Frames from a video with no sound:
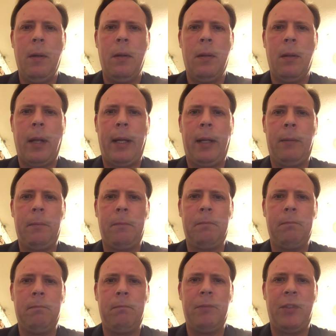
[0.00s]
like
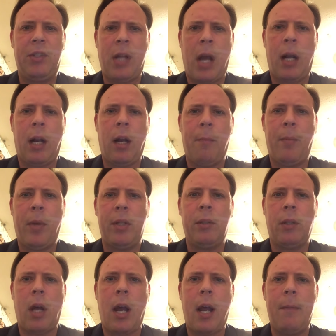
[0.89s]
stock up on
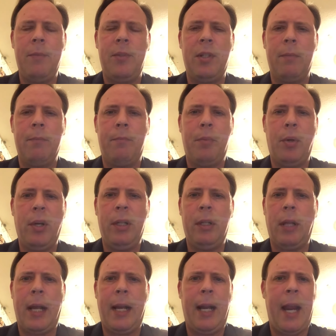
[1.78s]
limes and put
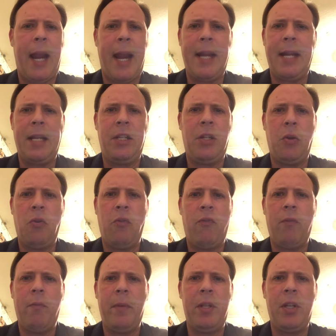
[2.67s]
like 82 of
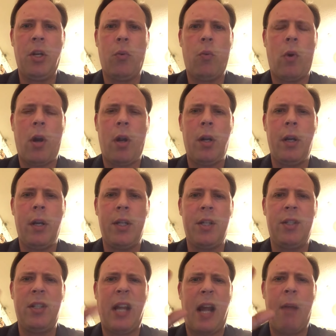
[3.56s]
them in your water? You
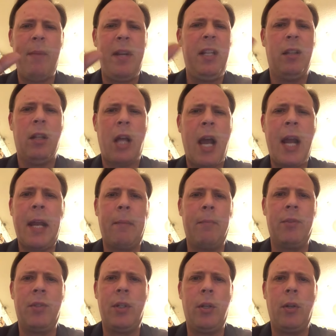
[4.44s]
just, how many
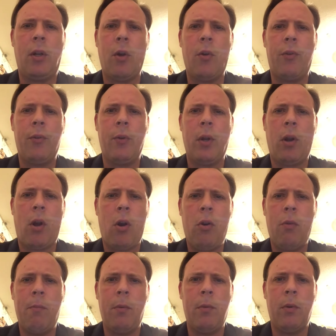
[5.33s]
limes do you go through at
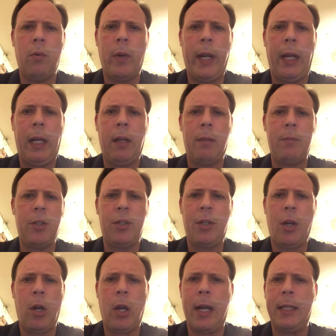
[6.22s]
home a week? I'm just
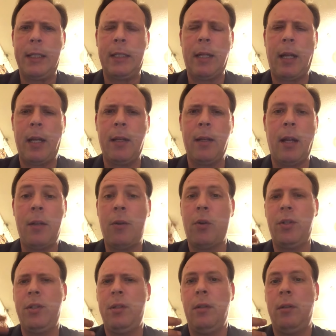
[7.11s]
curious. I, I know
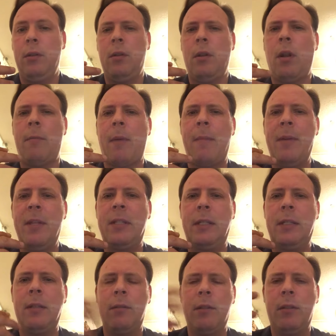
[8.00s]
it's none of my
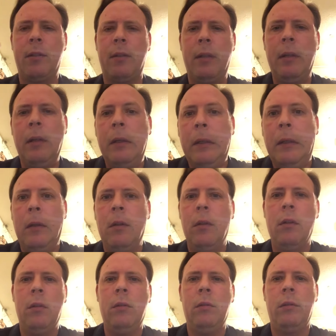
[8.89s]
business. I just,
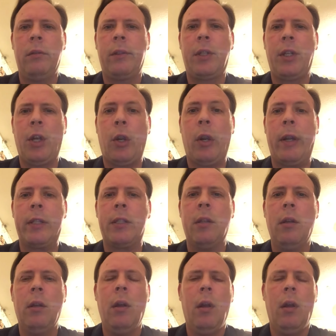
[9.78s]
I'm just curious.
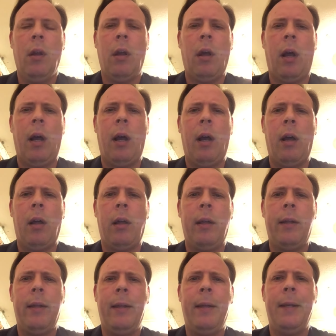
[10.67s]
Uh,
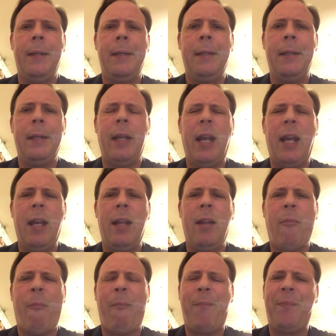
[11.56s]
and,
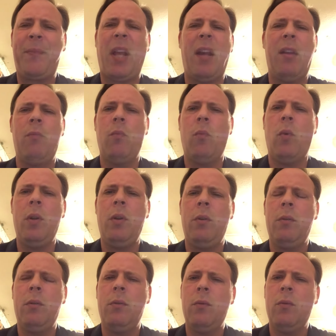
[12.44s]
and what
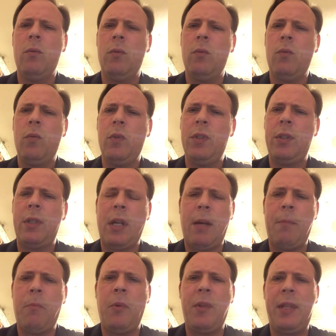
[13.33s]
was
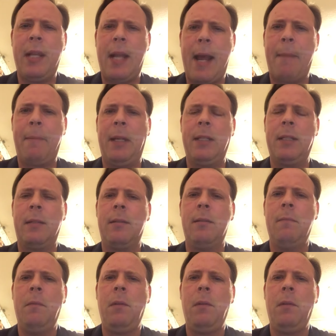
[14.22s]
up with the napkins.